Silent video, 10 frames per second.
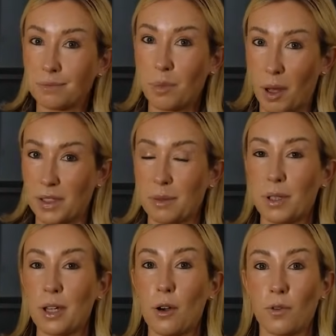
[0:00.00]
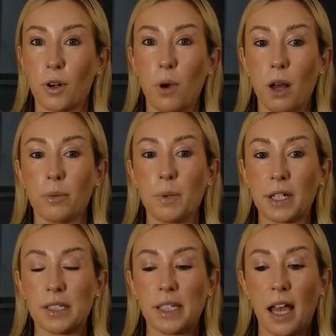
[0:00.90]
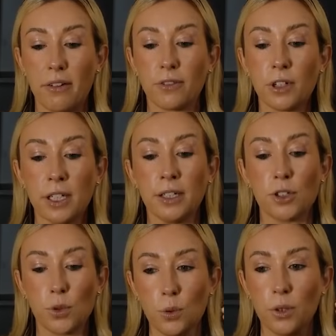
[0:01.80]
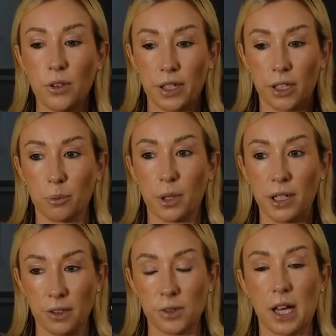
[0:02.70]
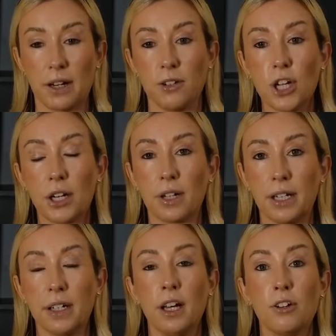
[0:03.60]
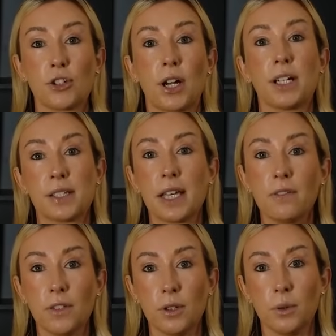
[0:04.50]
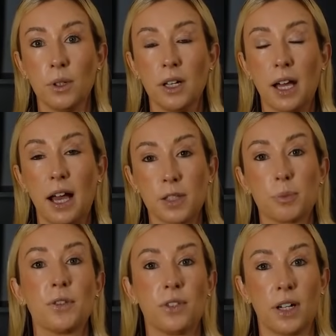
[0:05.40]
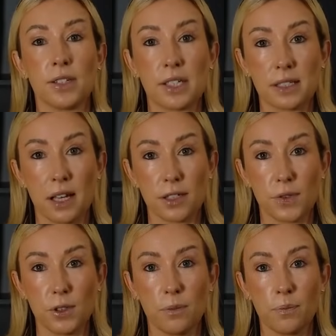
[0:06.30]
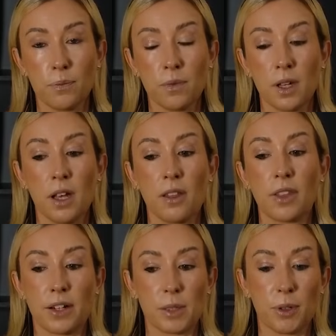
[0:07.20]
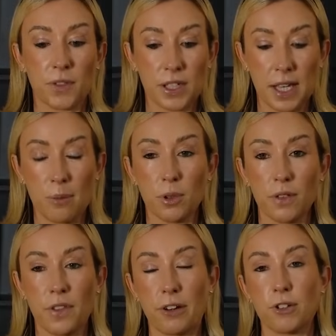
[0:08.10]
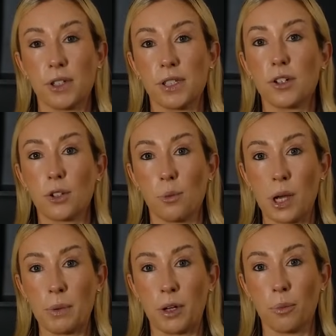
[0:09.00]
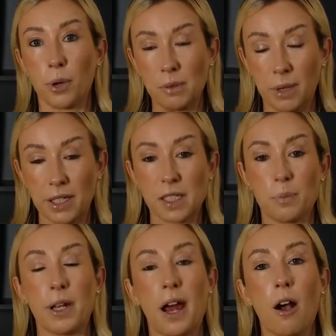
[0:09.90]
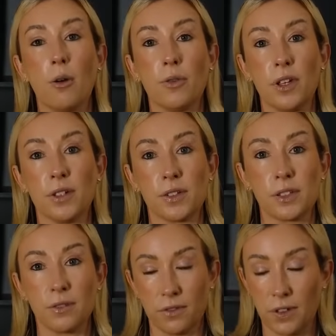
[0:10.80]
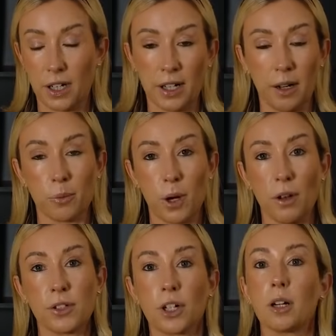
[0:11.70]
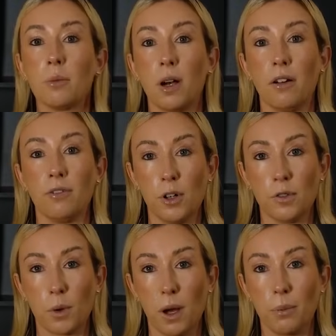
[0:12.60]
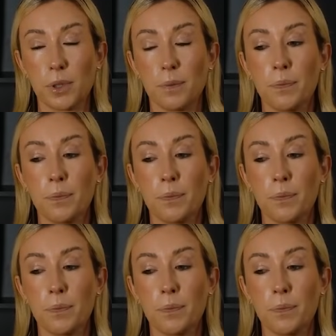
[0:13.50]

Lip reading: Possibly overwhelmed, because every tool that your brain knows how to generate to try to save you has proven unsuccessful. That is a perfect example of that transitional point where your brain might spit out this very umbrella term of overwhelmed.